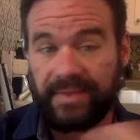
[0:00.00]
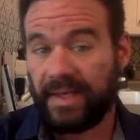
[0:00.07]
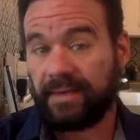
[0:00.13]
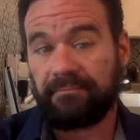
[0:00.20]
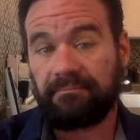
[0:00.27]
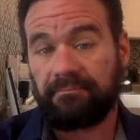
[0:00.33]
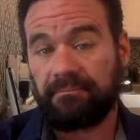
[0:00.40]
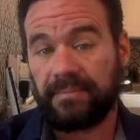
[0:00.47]

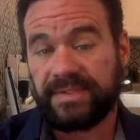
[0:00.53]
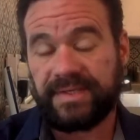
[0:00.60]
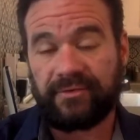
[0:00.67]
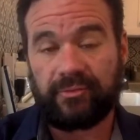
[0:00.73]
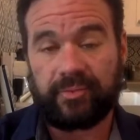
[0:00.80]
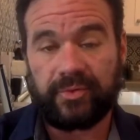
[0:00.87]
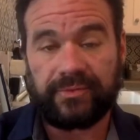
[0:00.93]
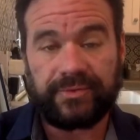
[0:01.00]
that is
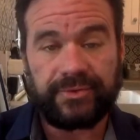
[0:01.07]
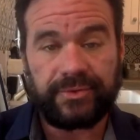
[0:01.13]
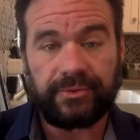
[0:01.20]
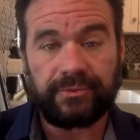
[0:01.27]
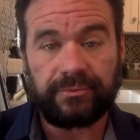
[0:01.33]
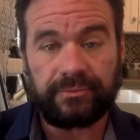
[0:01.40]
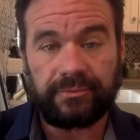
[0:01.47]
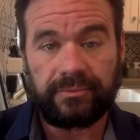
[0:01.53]
ever proven
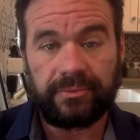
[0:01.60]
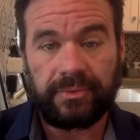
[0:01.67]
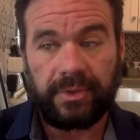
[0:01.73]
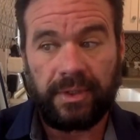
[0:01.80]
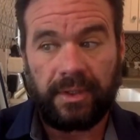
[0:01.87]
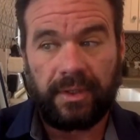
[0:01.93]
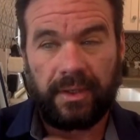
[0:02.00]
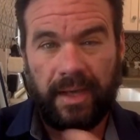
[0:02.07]
true?
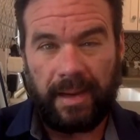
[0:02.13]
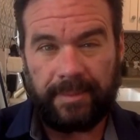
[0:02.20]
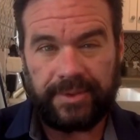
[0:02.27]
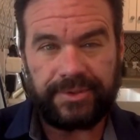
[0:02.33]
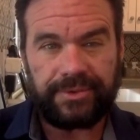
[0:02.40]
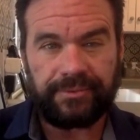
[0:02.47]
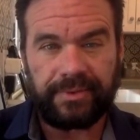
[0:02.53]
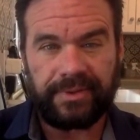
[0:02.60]
How
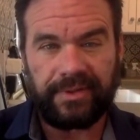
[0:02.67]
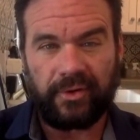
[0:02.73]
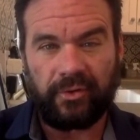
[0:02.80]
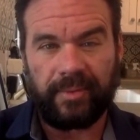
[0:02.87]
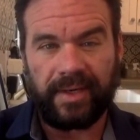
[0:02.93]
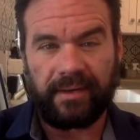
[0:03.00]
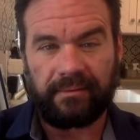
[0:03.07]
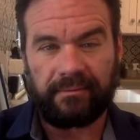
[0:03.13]
much do you really know
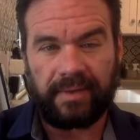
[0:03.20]
about it?